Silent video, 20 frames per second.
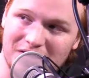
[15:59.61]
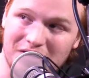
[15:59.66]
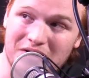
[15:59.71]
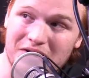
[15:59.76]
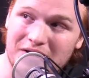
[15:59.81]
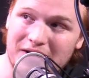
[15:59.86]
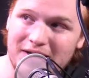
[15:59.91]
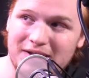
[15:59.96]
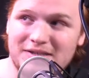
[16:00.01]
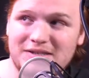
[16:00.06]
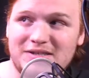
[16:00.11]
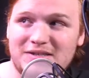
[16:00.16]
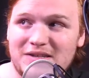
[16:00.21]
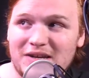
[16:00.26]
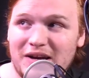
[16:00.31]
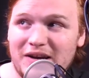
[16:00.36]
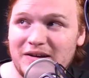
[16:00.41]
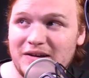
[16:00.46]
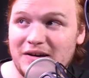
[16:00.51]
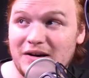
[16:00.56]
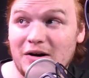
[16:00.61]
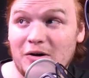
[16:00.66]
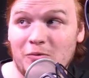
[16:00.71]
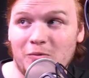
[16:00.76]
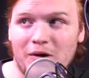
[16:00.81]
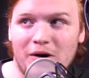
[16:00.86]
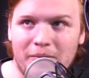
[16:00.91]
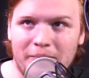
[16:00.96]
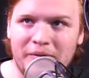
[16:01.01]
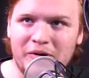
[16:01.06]
against a
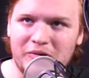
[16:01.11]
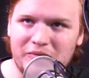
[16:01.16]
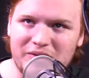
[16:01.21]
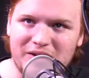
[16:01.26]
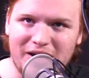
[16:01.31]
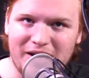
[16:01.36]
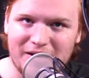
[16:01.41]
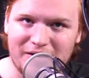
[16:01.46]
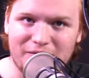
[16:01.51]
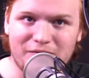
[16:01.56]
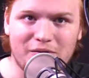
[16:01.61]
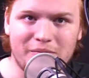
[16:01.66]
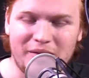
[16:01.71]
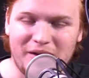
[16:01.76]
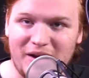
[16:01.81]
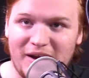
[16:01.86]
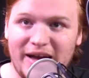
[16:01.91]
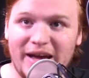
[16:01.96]
well-built deck from the